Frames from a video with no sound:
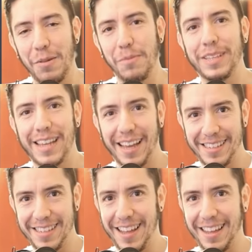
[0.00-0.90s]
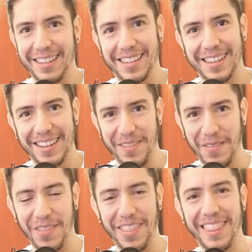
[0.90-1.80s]
Besides that,
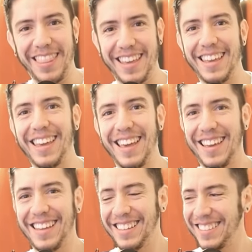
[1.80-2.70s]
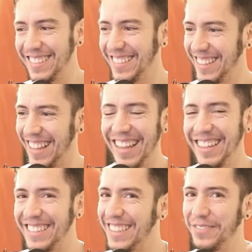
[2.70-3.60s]

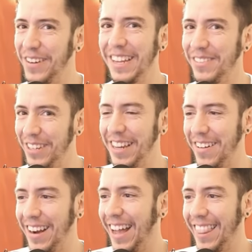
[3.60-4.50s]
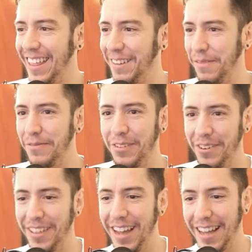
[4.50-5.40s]
it's just funny, we never had that
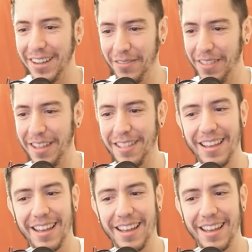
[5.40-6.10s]
before, the hack of death.